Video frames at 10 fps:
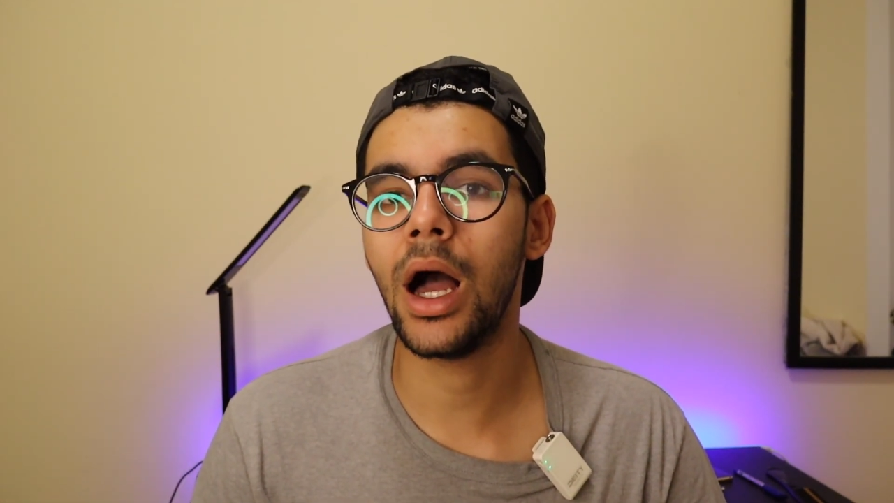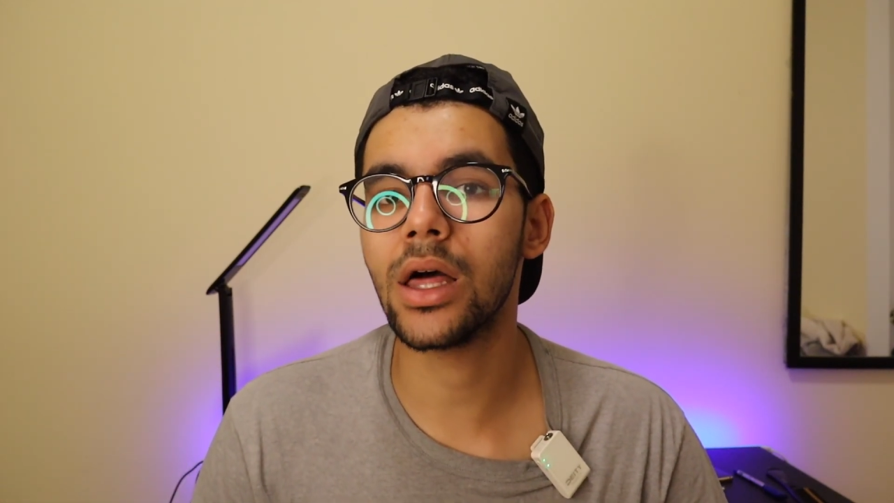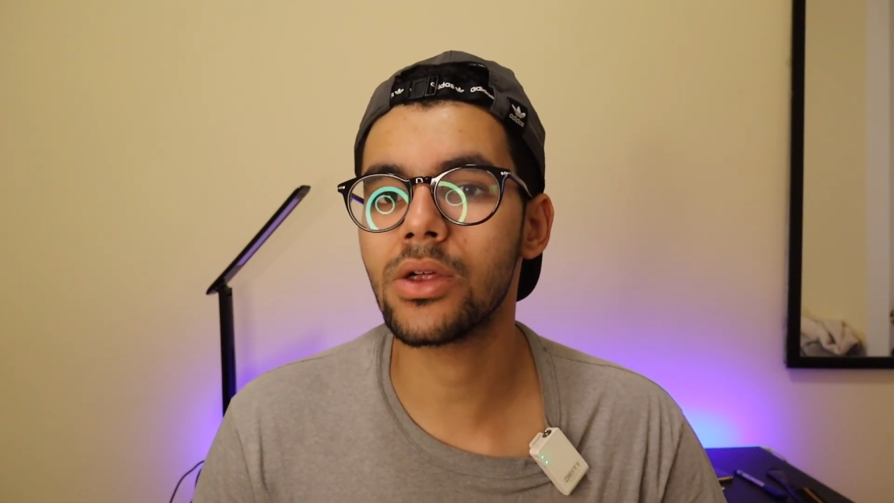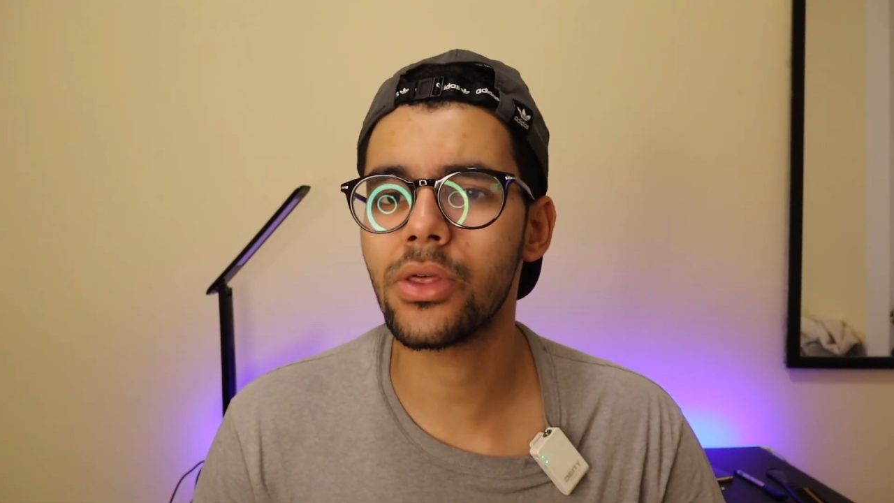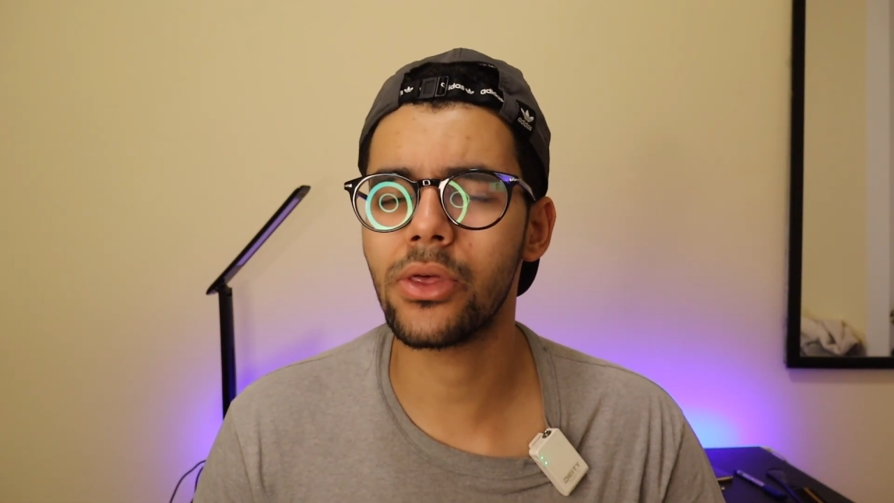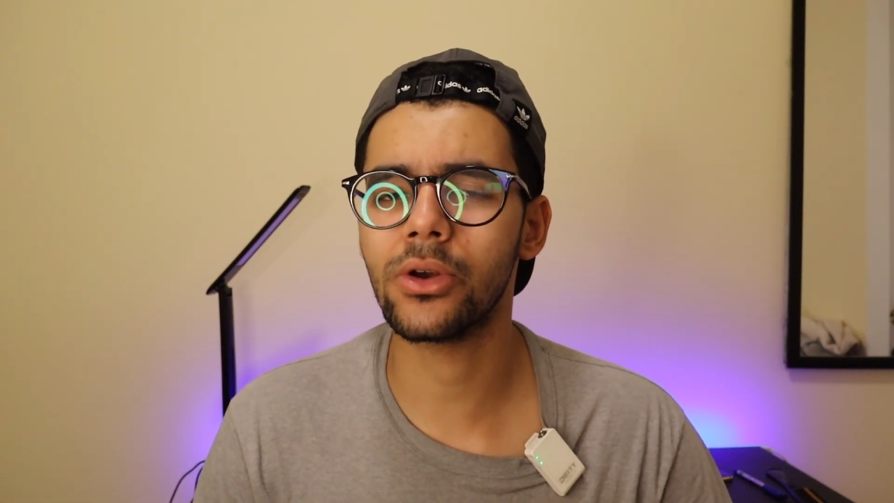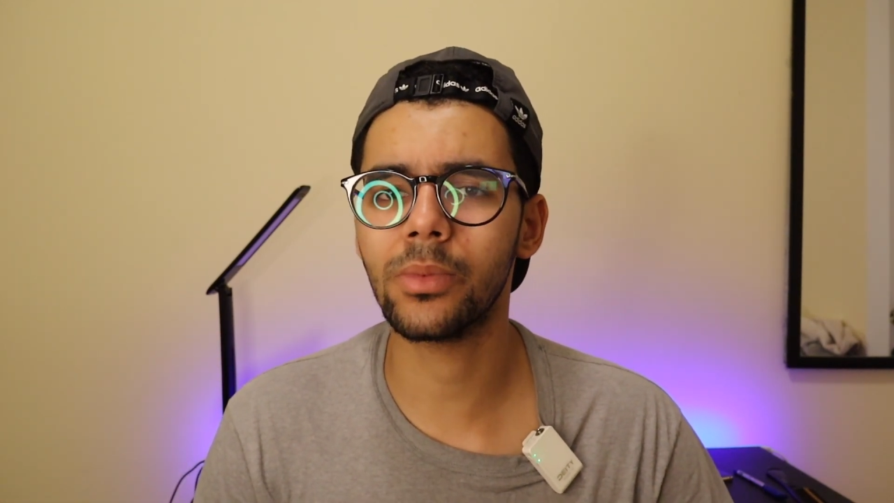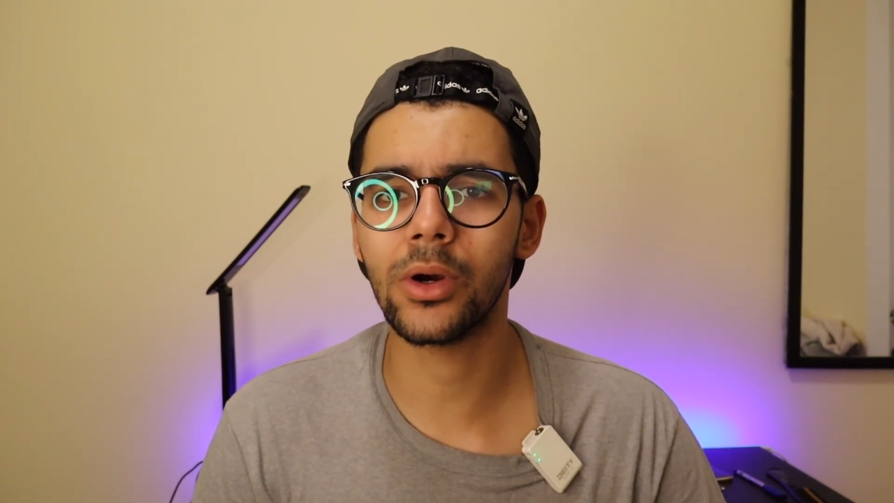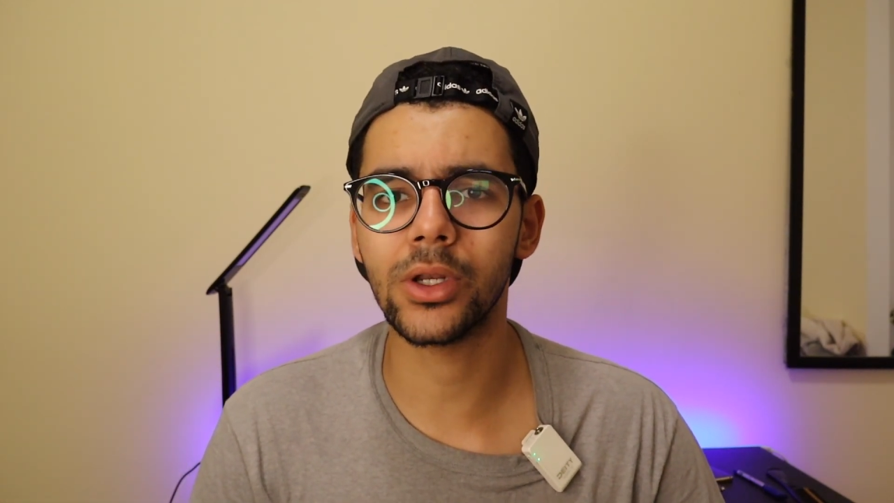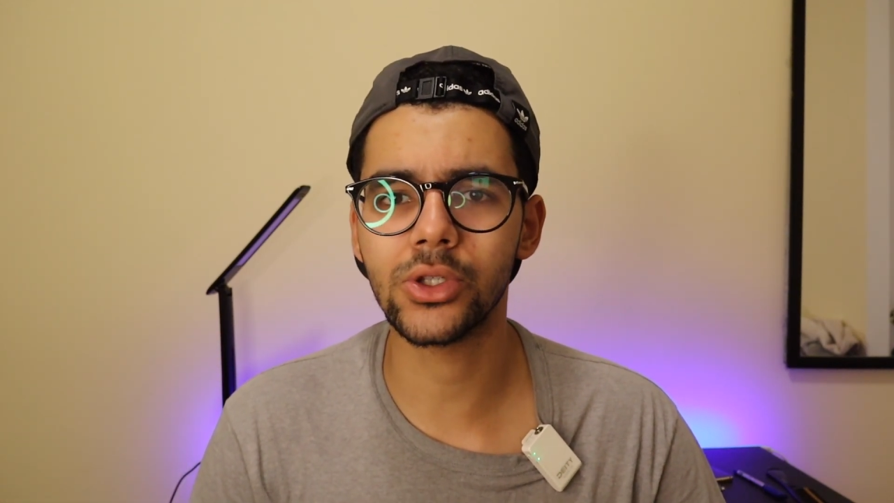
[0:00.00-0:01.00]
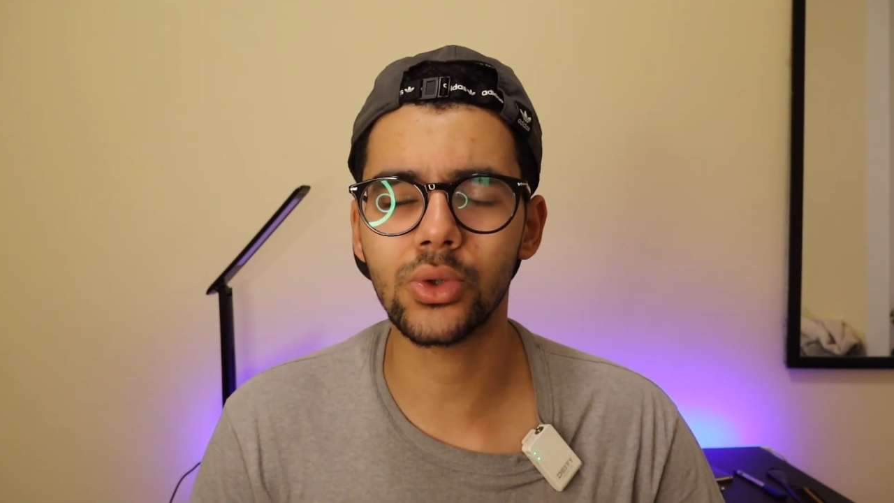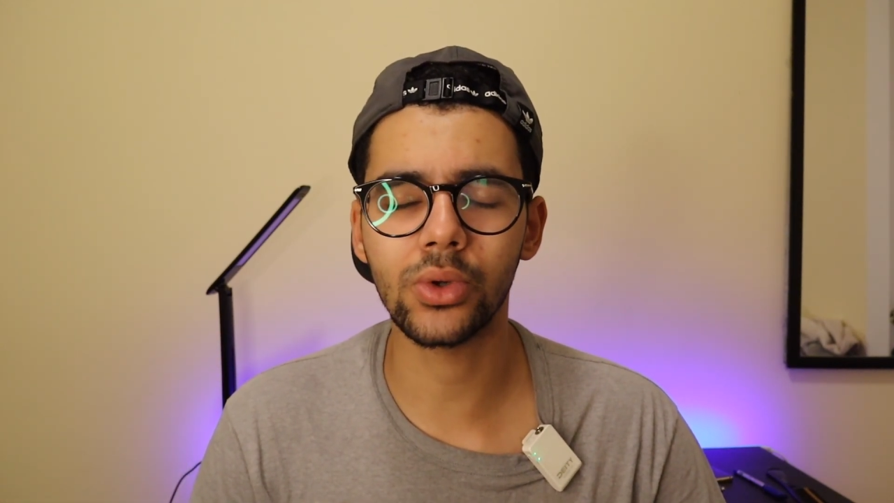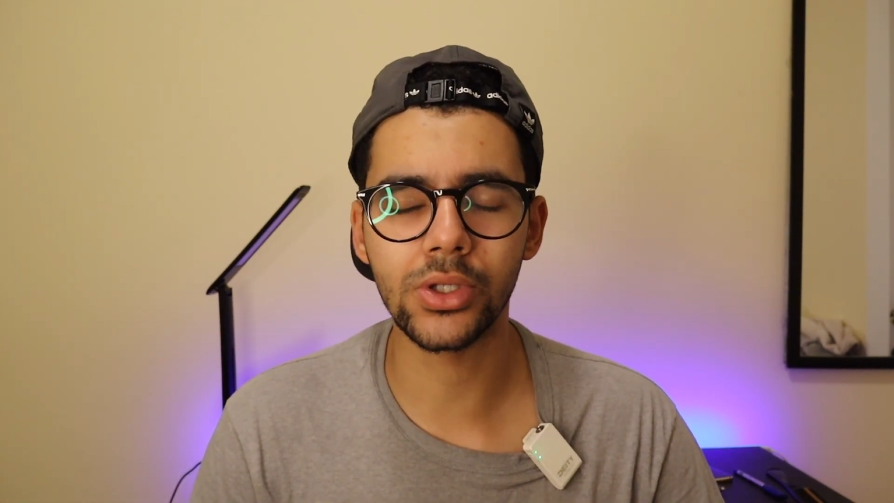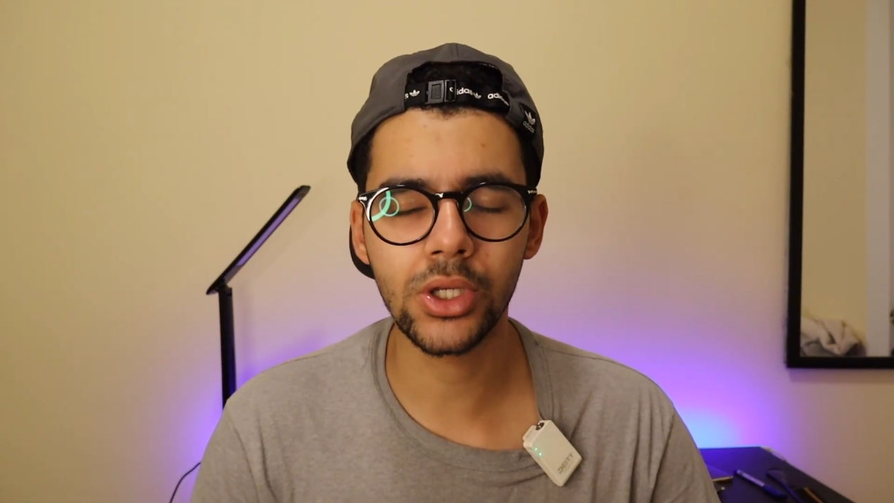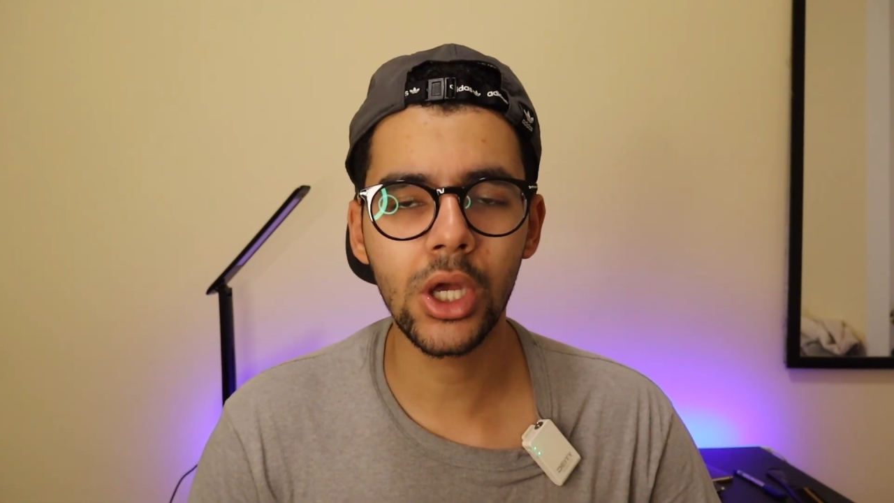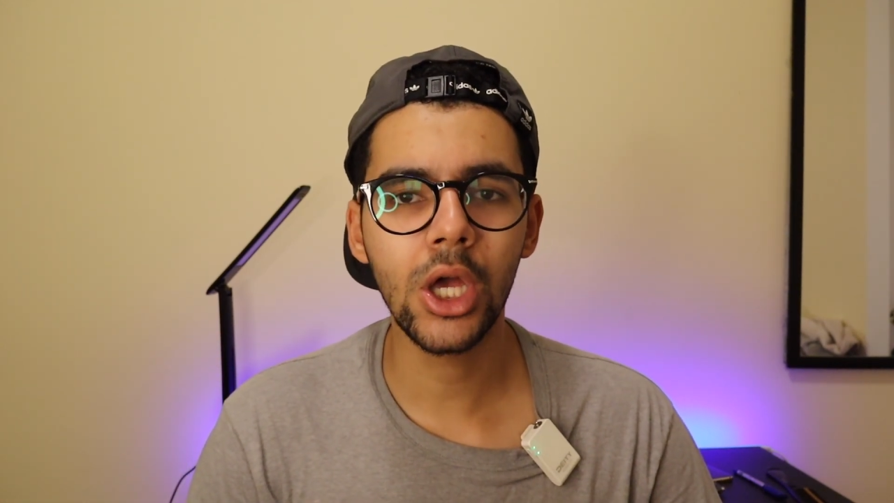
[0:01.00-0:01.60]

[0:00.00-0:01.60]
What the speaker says: other third-party stores.